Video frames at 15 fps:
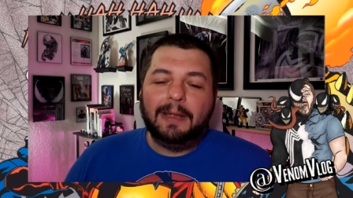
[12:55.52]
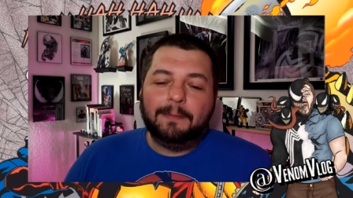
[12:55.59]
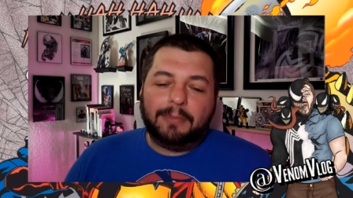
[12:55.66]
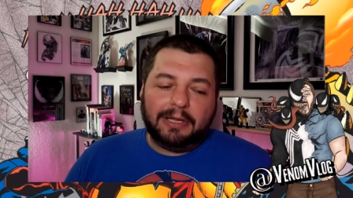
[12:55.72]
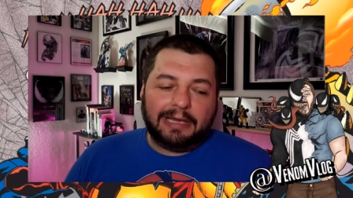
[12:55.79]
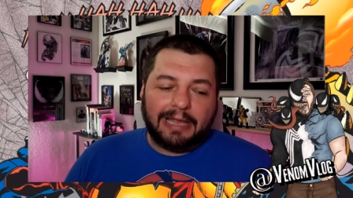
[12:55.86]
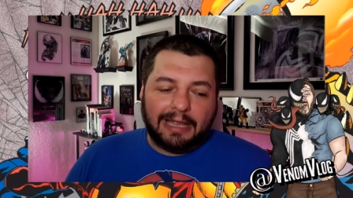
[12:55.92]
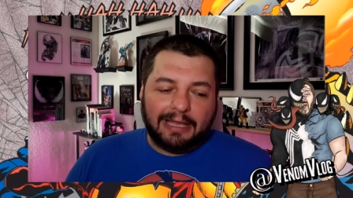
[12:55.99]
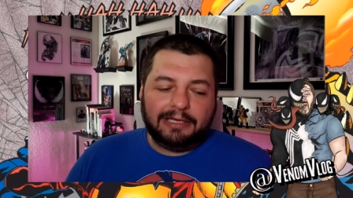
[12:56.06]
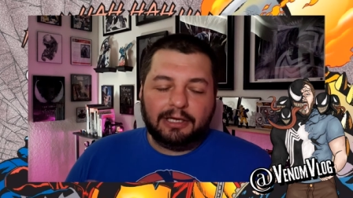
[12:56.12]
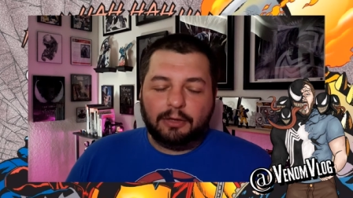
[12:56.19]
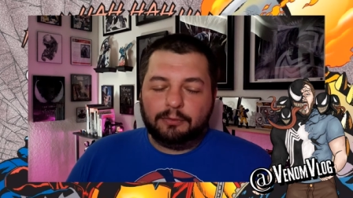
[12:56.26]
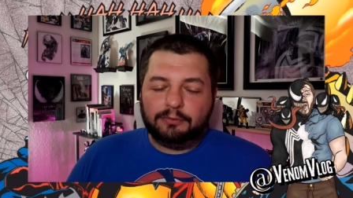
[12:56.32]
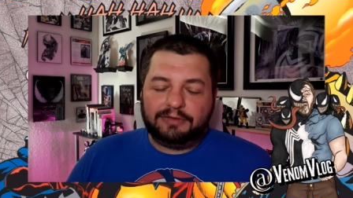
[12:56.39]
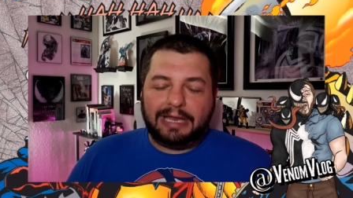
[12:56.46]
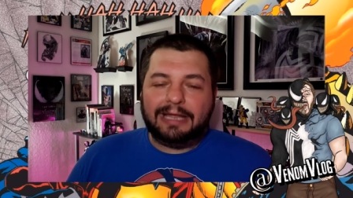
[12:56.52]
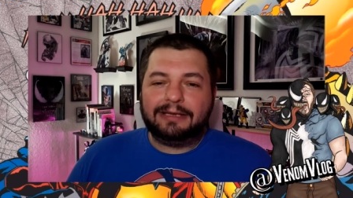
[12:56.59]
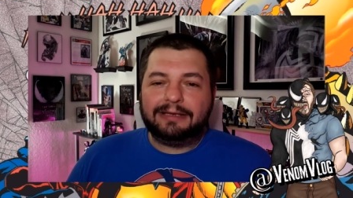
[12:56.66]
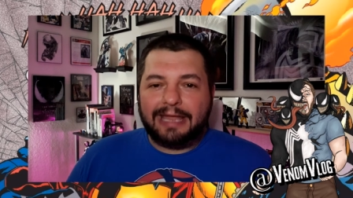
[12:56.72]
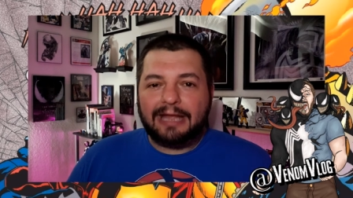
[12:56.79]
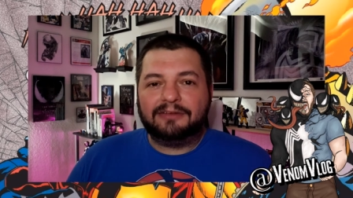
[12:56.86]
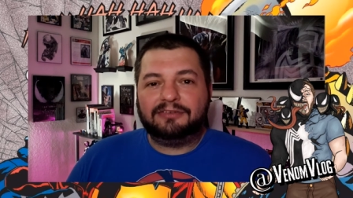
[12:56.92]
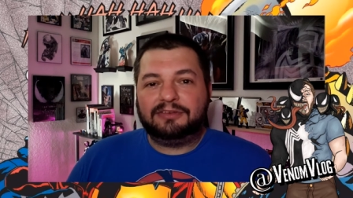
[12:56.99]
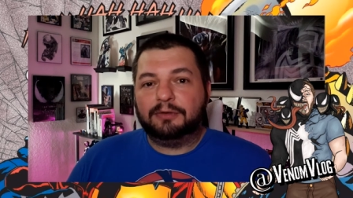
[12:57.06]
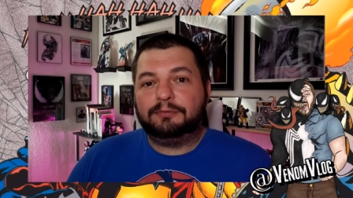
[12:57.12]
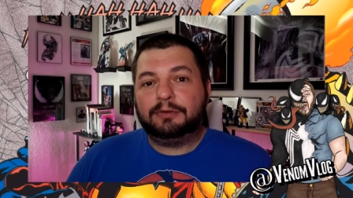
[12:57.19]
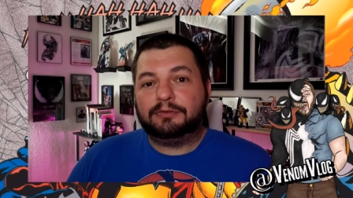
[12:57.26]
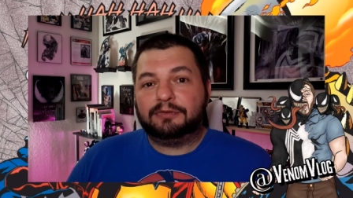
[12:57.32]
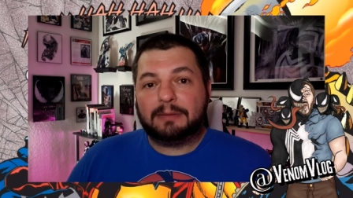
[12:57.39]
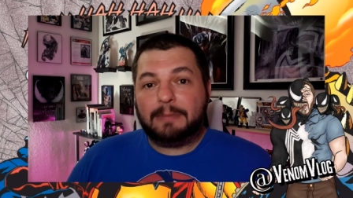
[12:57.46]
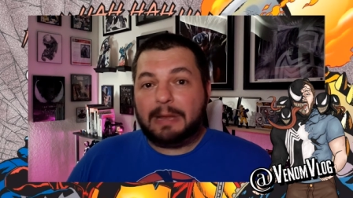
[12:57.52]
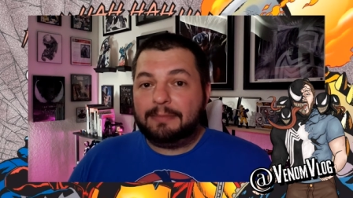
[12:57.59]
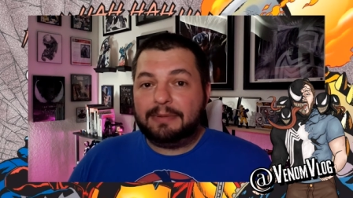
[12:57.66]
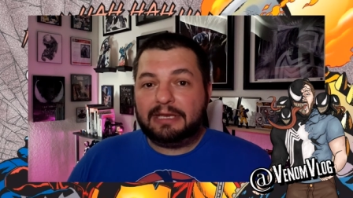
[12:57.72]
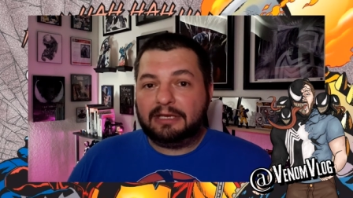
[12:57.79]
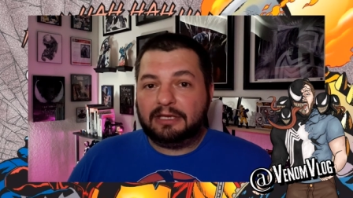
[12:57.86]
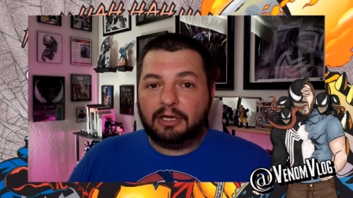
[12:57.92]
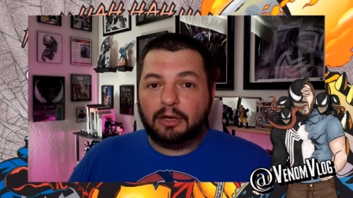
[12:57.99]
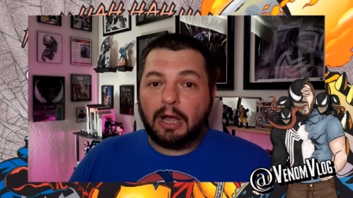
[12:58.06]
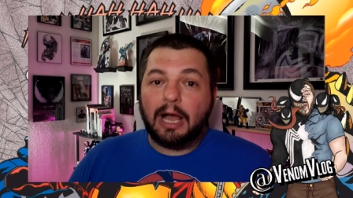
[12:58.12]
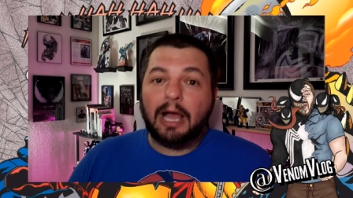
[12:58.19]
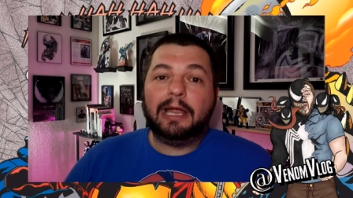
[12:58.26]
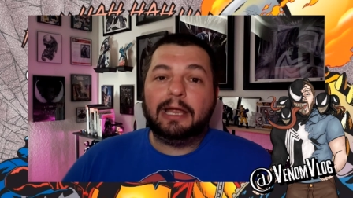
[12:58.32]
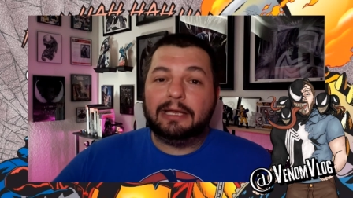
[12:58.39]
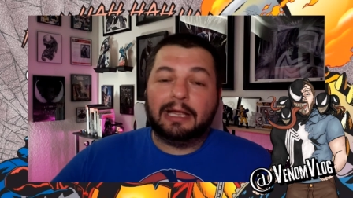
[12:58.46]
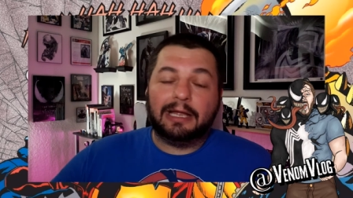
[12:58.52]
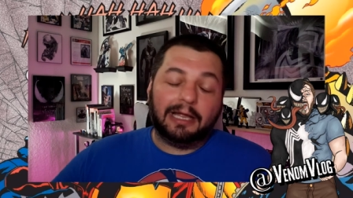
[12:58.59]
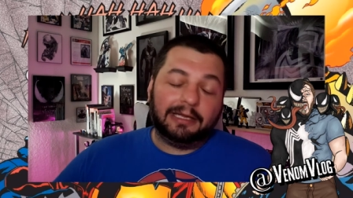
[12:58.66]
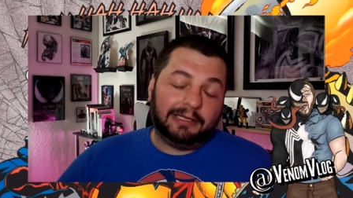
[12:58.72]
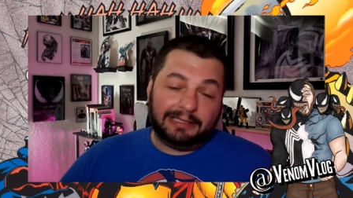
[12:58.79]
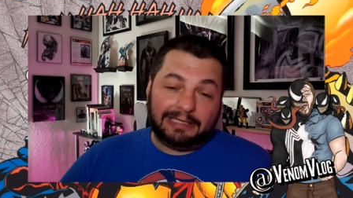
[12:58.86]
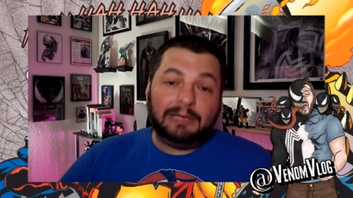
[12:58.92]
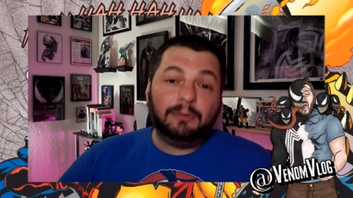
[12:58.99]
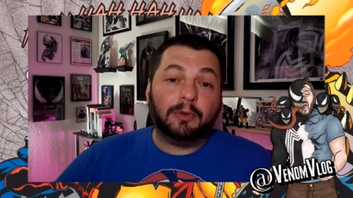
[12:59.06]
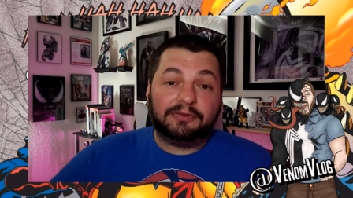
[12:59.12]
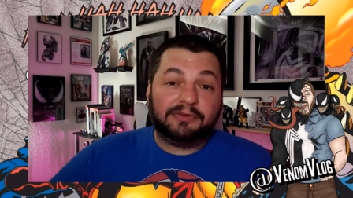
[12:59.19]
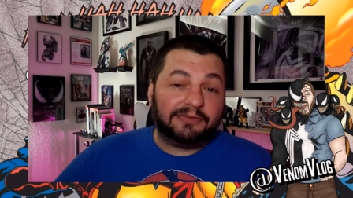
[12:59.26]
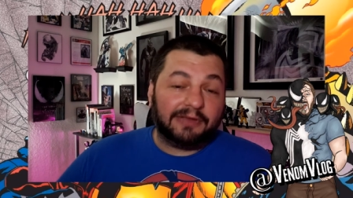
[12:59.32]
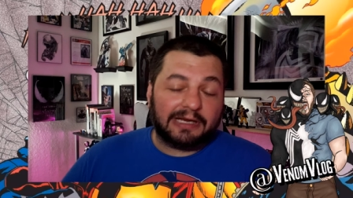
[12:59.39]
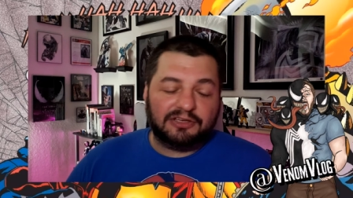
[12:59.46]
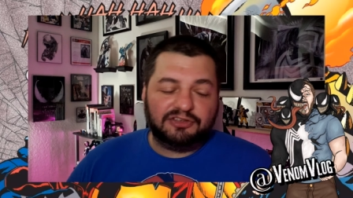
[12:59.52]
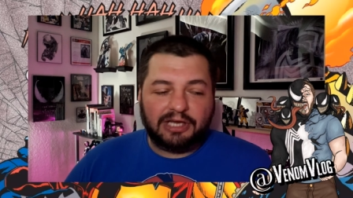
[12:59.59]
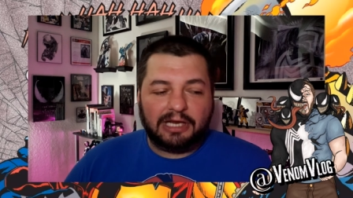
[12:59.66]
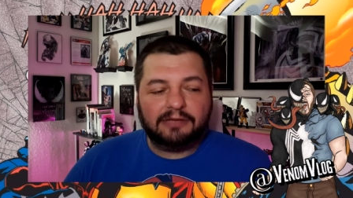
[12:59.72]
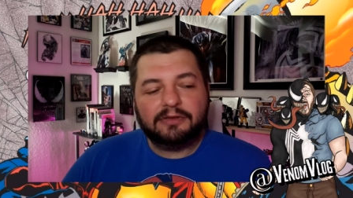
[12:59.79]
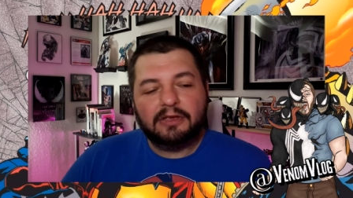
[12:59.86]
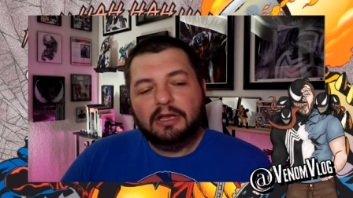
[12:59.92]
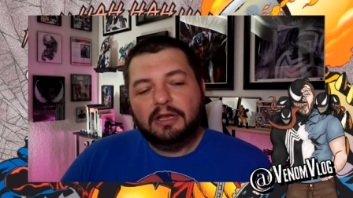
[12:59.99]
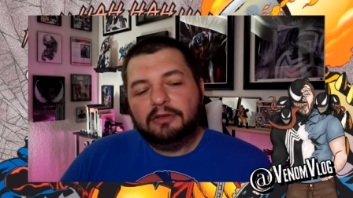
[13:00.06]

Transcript: But, you know, Dan Ketch still feels like maybe, you know, I, you know, he wants a second chance.